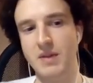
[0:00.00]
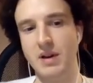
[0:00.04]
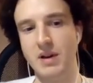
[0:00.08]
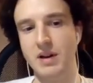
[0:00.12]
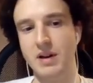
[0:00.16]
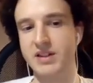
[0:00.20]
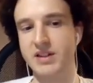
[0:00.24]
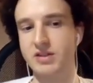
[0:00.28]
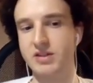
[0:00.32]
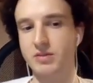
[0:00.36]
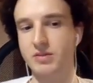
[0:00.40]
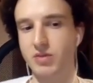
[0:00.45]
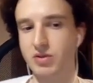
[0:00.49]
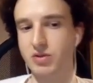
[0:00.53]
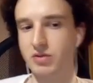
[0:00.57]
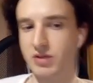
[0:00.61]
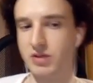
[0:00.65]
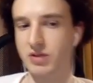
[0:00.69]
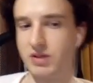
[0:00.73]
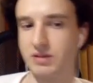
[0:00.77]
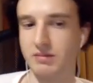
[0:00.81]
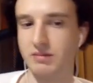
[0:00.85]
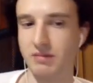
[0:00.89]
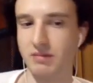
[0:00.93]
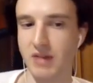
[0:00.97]
Let's
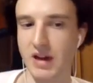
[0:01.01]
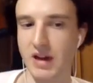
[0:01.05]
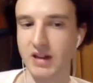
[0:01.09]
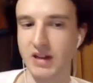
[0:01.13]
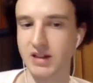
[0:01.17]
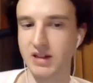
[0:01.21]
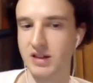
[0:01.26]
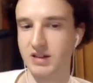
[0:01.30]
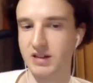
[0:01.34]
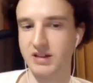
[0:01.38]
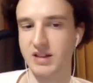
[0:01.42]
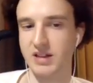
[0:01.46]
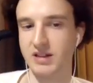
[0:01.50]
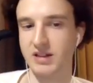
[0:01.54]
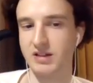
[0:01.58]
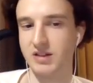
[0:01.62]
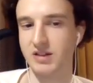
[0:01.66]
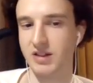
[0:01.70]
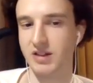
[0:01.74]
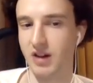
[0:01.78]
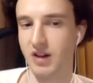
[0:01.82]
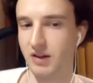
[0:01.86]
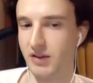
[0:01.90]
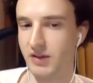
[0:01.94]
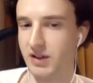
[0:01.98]
compute any
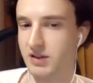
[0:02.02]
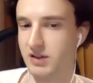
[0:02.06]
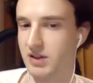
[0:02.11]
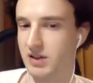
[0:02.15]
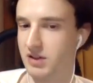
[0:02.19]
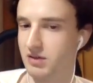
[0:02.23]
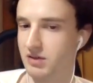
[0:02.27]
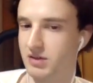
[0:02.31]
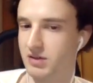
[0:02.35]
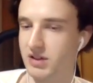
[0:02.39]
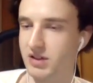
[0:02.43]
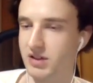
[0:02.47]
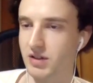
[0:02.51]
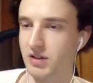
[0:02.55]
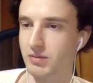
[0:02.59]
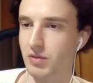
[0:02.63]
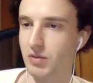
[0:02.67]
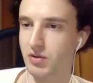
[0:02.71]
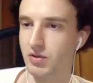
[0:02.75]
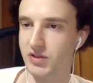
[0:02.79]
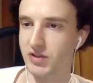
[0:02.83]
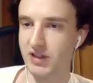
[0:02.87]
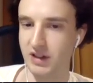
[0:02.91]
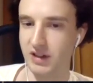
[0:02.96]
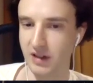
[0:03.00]
consensus halving that uses at
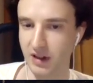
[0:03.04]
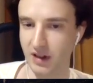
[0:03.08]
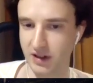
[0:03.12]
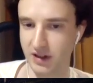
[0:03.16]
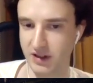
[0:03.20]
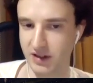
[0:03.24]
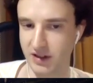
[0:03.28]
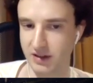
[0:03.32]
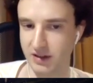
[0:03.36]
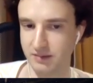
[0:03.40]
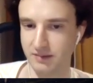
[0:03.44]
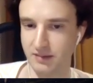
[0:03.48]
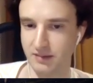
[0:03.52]
most n cuts.